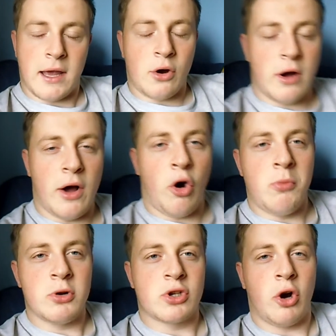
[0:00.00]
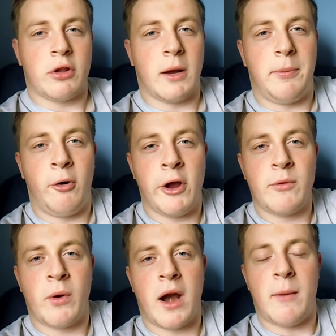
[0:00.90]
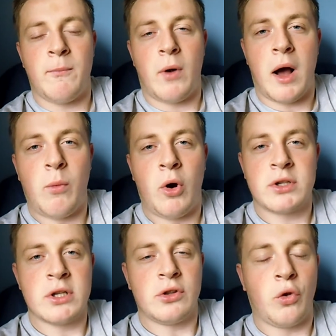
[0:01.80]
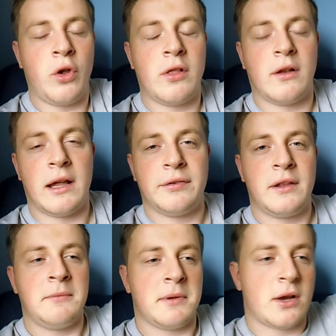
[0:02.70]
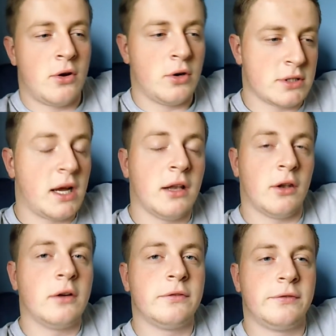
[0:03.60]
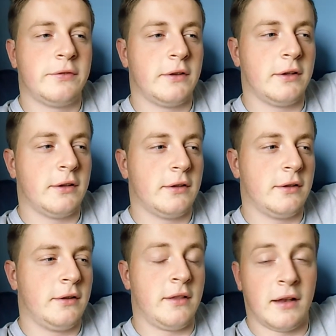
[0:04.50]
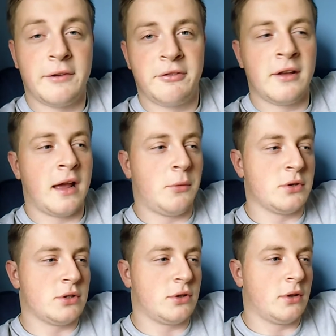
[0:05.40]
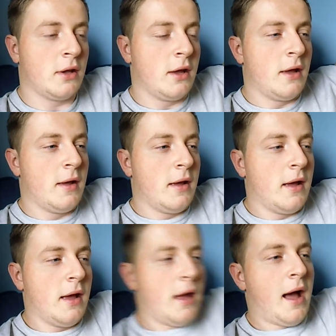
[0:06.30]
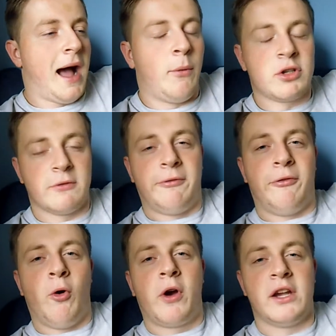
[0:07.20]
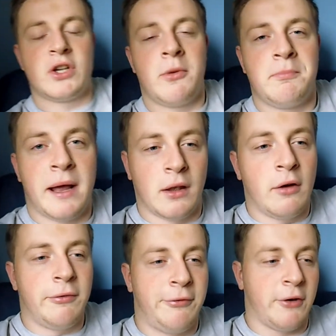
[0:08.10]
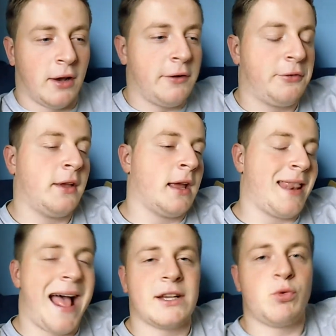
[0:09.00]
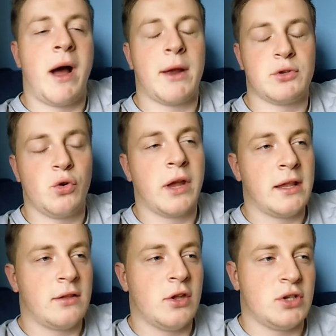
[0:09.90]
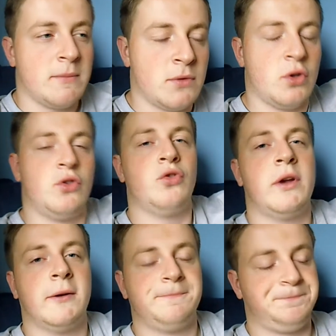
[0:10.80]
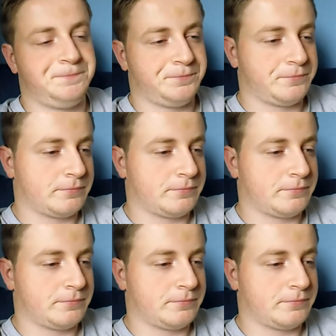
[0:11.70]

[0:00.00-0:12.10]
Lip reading: it almost got to a point where I wasn't doing the lifting because I love the lifting. I wasn't focusing on my love for lifting, and that's why I was going into the gym to do it.